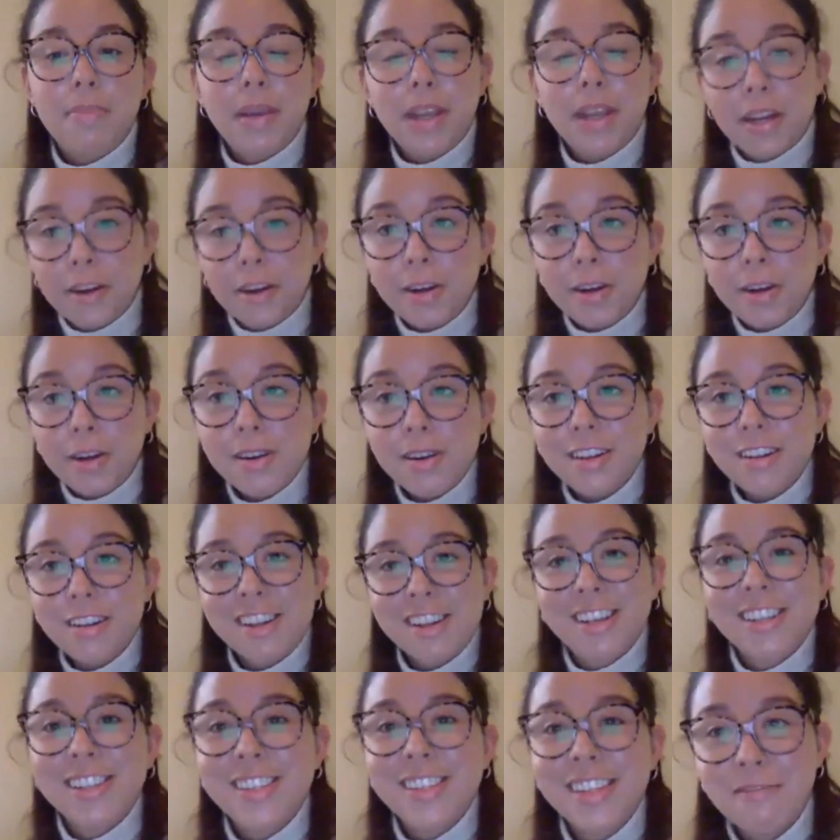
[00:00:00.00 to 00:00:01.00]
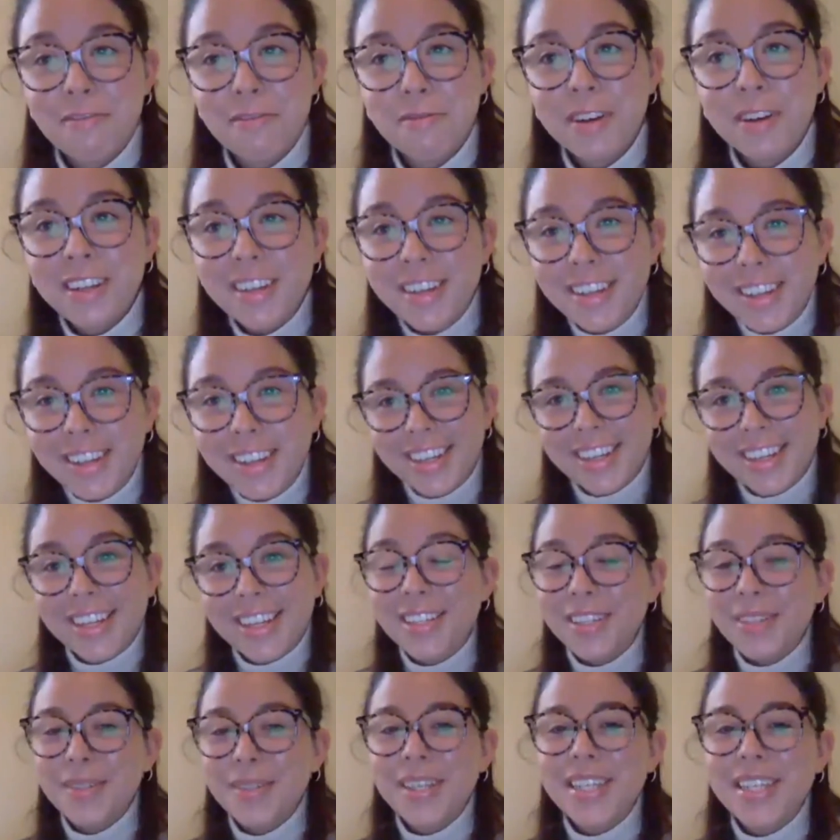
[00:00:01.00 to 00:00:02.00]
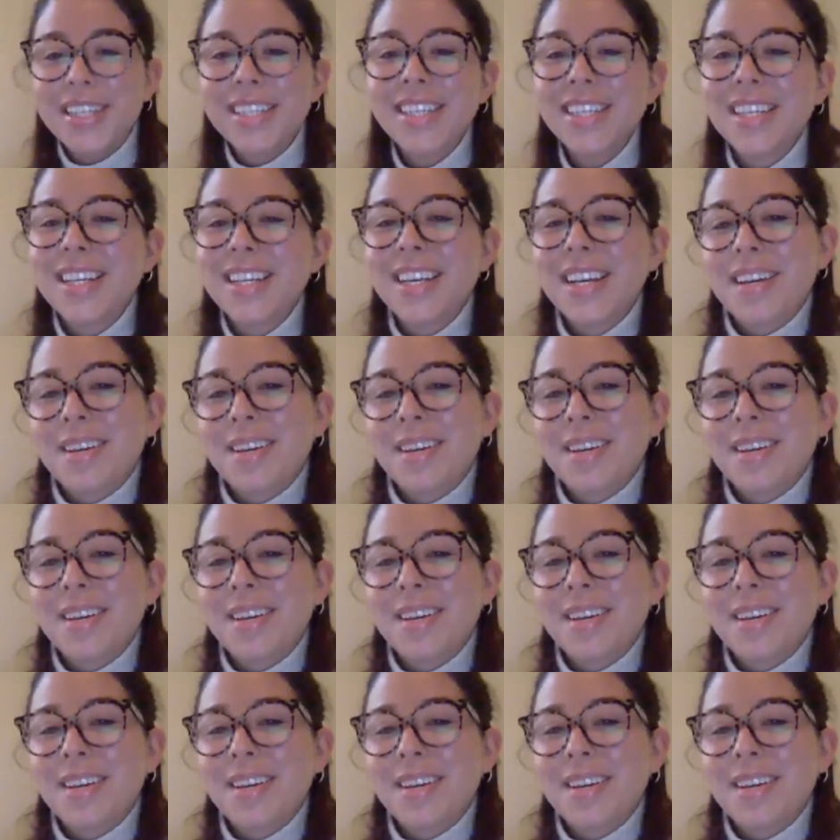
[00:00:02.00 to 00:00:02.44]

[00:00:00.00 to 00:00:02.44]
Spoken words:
bigger, because everyone can do it.